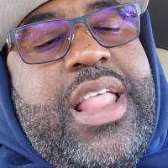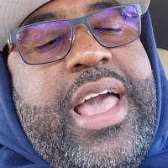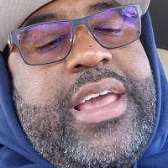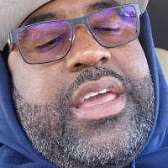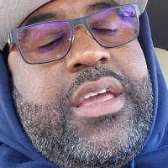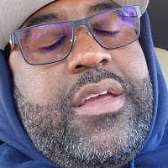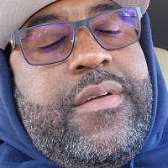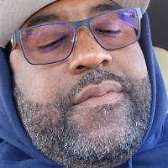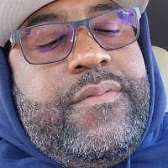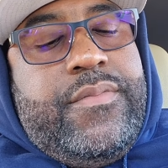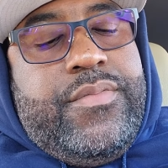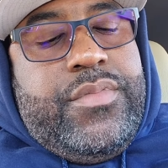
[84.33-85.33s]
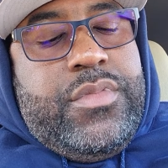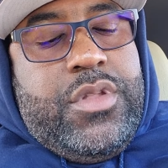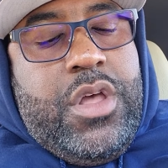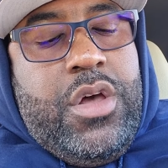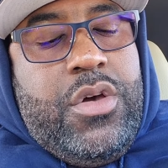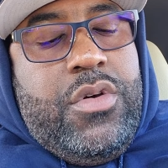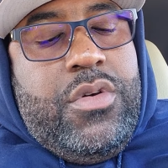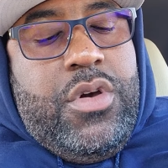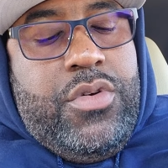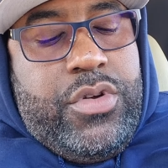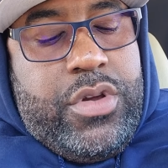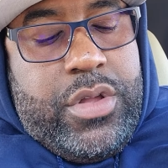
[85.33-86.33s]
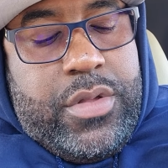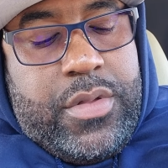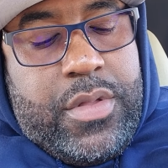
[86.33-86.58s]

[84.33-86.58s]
lacking? Hold on.